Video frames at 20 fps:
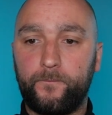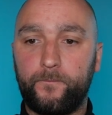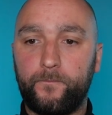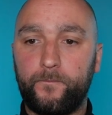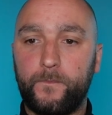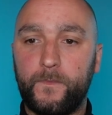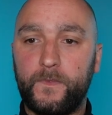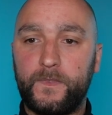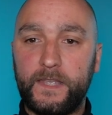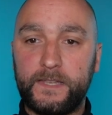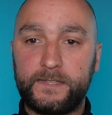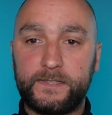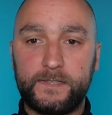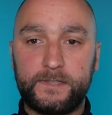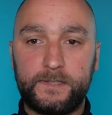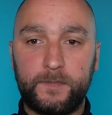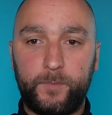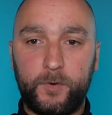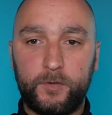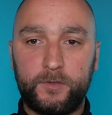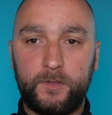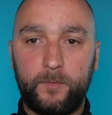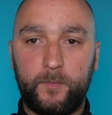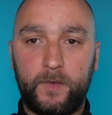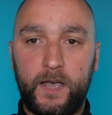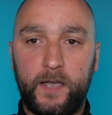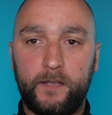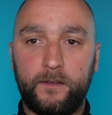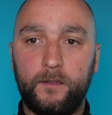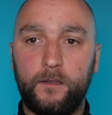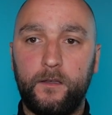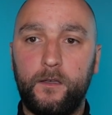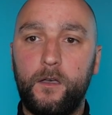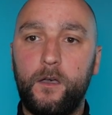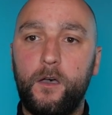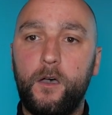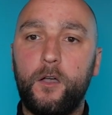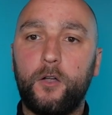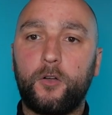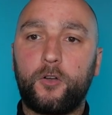This is the bottom line.
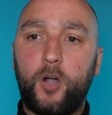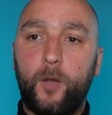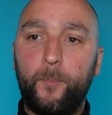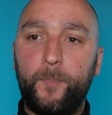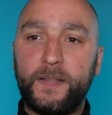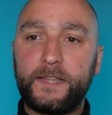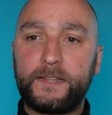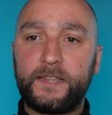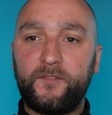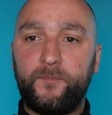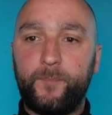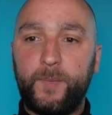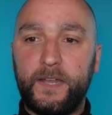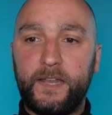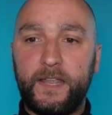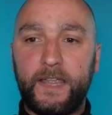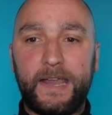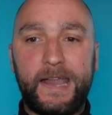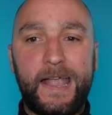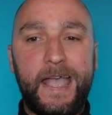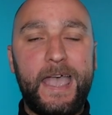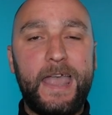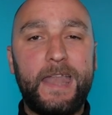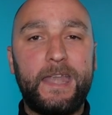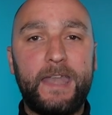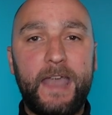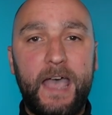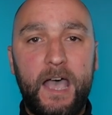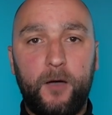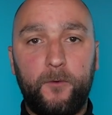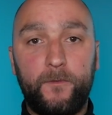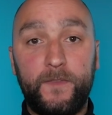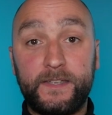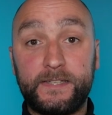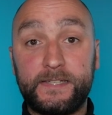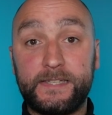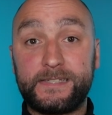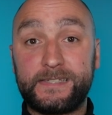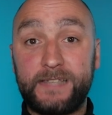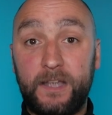Competitive bidding. And now this
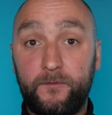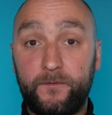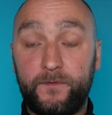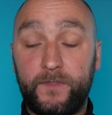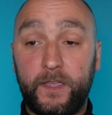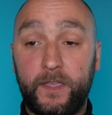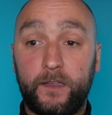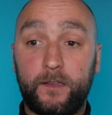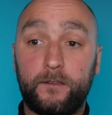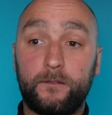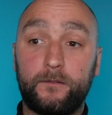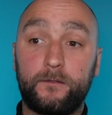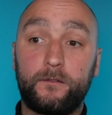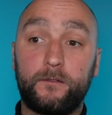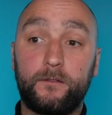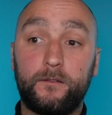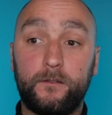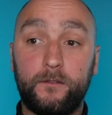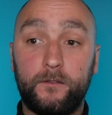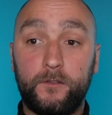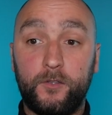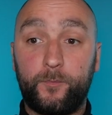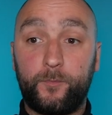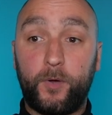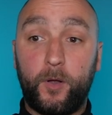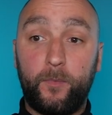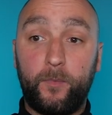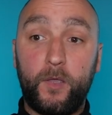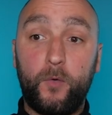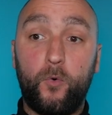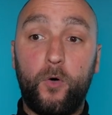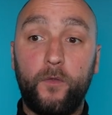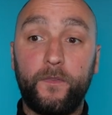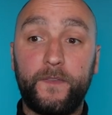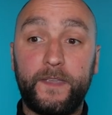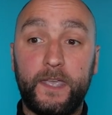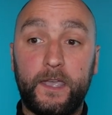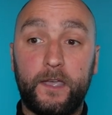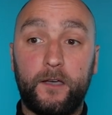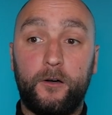is something you probably won't
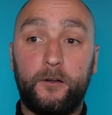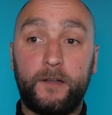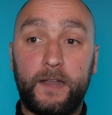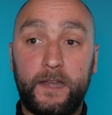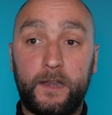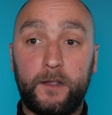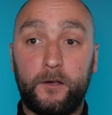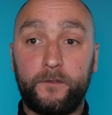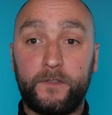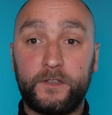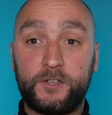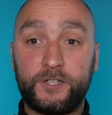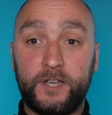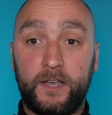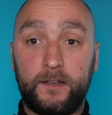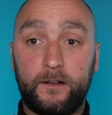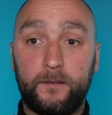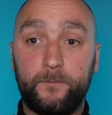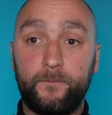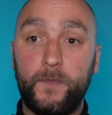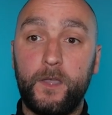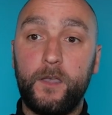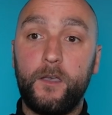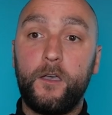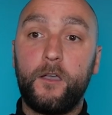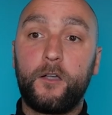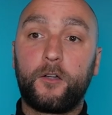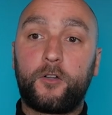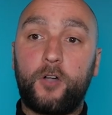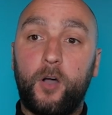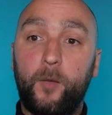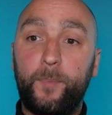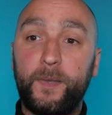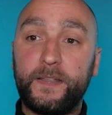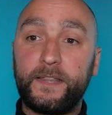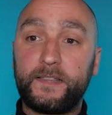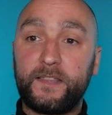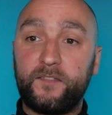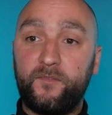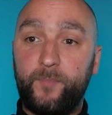hear on any other channel.
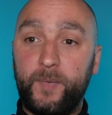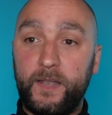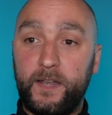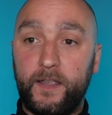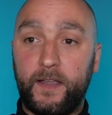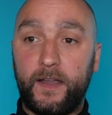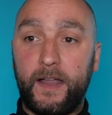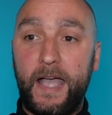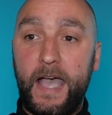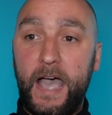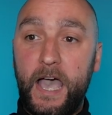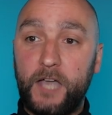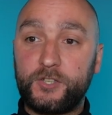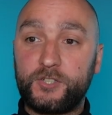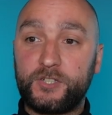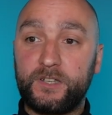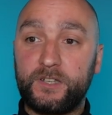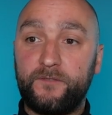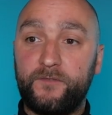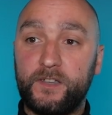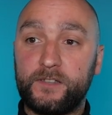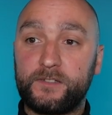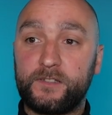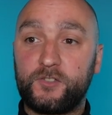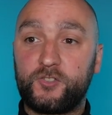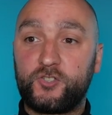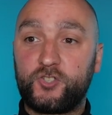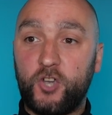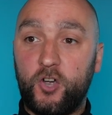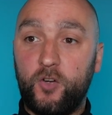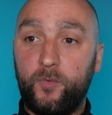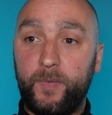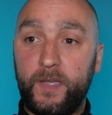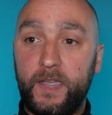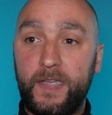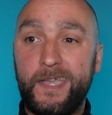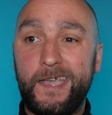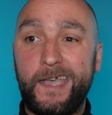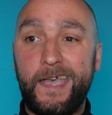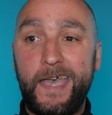Competitive bidding. Archer versus
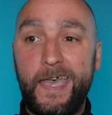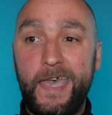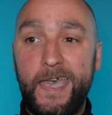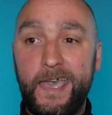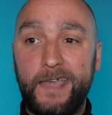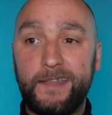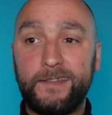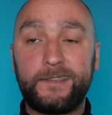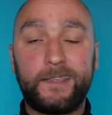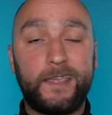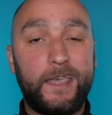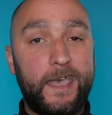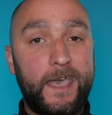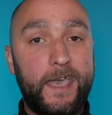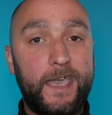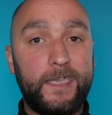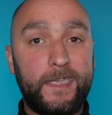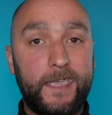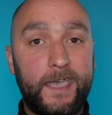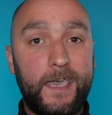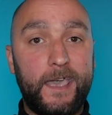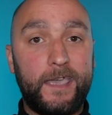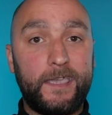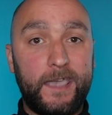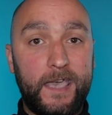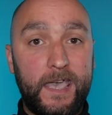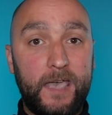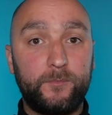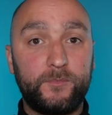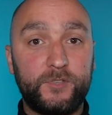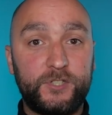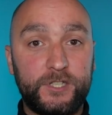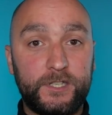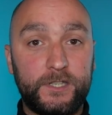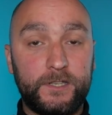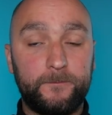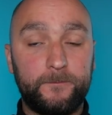Joby and AAMG.